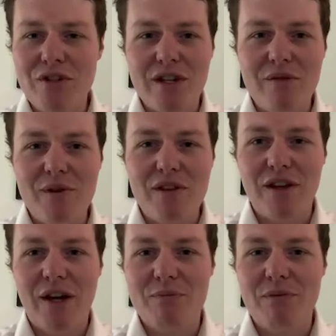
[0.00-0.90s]
she did with
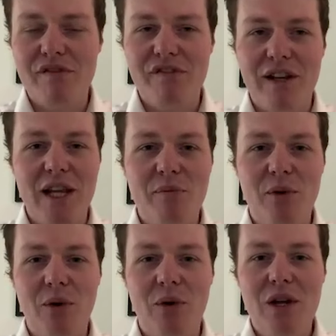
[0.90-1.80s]
her husband Philip,
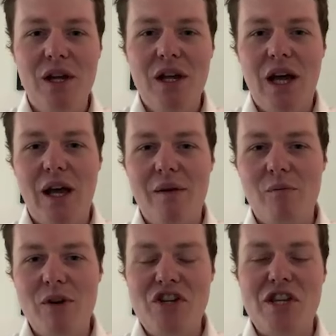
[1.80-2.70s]
or
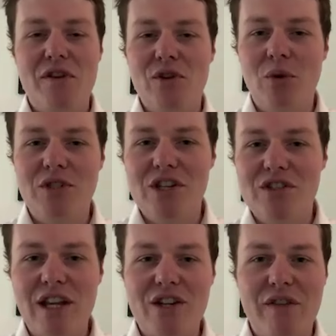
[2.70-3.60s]
when she said the
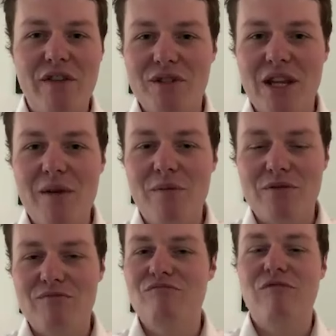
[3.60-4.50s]
naughtiest thing she ever did
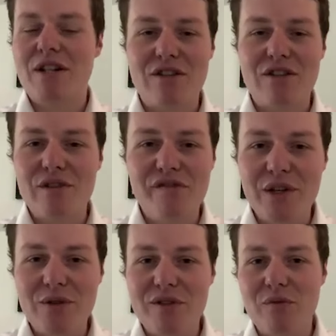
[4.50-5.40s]
was running through
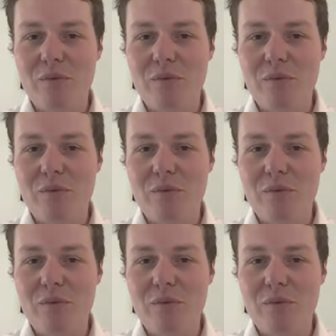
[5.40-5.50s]
fields of